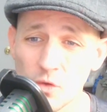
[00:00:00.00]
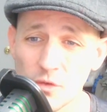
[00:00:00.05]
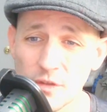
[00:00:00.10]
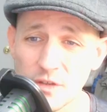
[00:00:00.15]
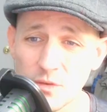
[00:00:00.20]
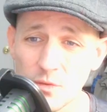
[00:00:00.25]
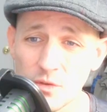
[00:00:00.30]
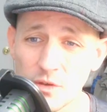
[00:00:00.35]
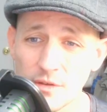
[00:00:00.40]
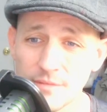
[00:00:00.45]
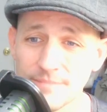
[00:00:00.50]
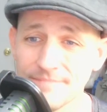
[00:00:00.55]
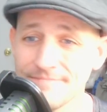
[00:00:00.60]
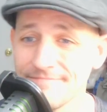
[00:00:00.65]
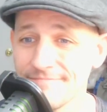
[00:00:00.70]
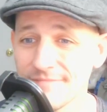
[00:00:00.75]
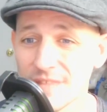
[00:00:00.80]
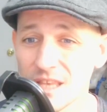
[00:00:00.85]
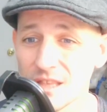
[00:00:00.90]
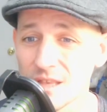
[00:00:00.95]
This will
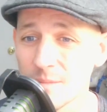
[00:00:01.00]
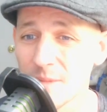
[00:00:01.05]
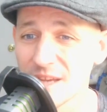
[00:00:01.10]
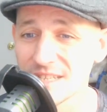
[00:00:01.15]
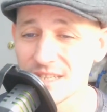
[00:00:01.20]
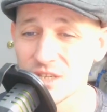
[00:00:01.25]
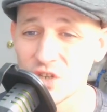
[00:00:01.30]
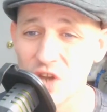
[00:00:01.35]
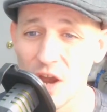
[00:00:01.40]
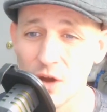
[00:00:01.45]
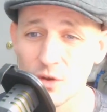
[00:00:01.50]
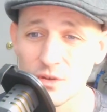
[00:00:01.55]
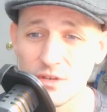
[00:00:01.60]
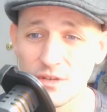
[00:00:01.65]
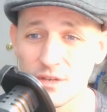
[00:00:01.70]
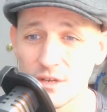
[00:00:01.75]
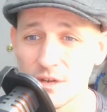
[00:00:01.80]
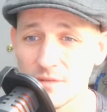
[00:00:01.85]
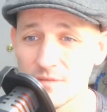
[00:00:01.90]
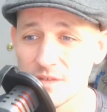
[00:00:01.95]
get the message out
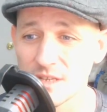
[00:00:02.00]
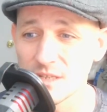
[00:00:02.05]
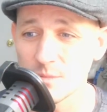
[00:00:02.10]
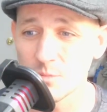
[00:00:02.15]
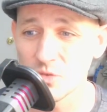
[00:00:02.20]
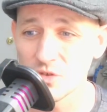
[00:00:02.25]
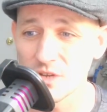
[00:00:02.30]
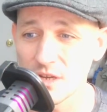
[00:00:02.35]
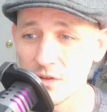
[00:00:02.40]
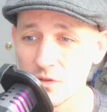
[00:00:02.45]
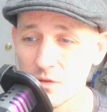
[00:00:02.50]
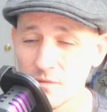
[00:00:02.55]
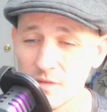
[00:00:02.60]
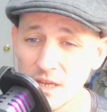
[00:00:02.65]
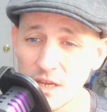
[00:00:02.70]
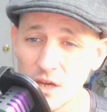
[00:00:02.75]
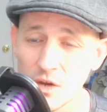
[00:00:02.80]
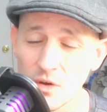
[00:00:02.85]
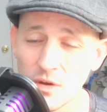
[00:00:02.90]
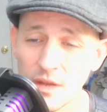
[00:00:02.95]
of this particular
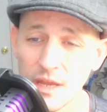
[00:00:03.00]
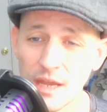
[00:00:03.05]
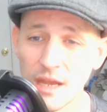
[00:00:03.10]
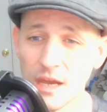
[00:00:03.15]
video